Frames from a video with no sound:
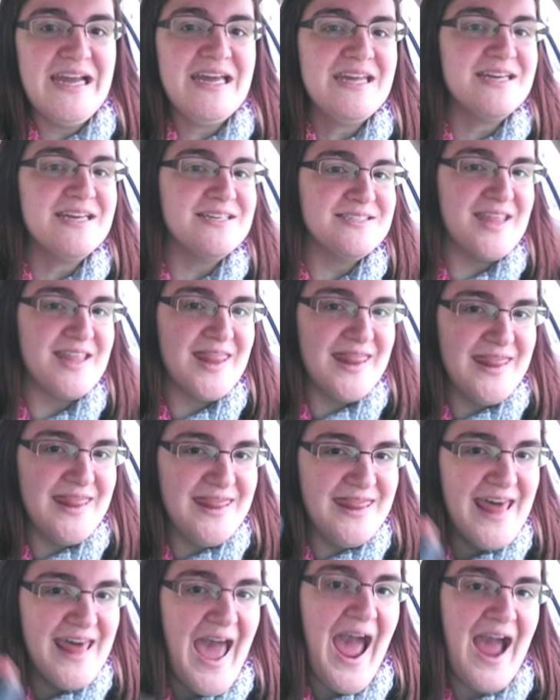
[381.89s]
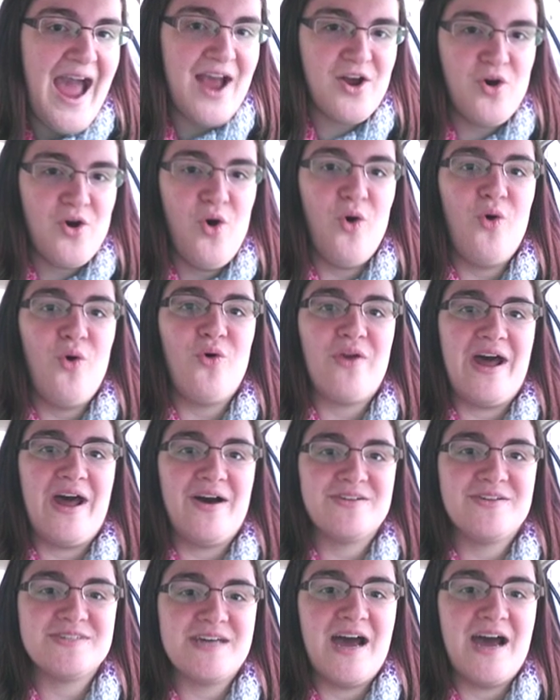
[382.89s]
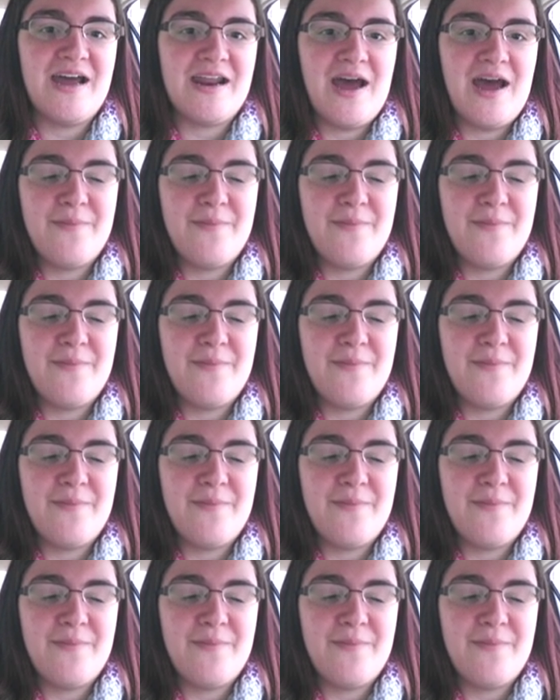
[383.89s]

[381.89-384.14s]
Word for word: It is that cold outside.